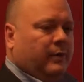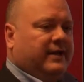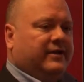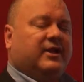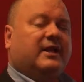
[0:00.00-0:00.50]
to
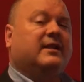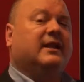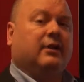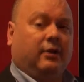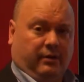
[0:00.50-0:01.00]
6
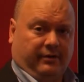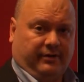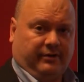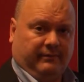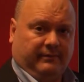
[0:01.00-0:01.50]

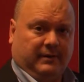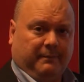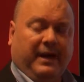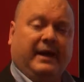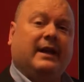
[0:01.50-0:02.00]
gigahertz
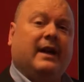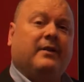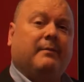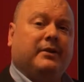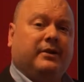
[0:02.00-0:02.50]
depending on
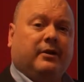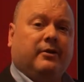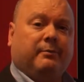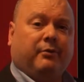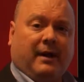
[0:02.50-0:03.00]
the material
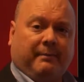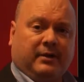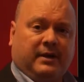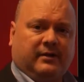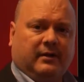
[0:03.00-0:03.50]

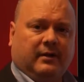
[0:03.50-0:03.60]
properties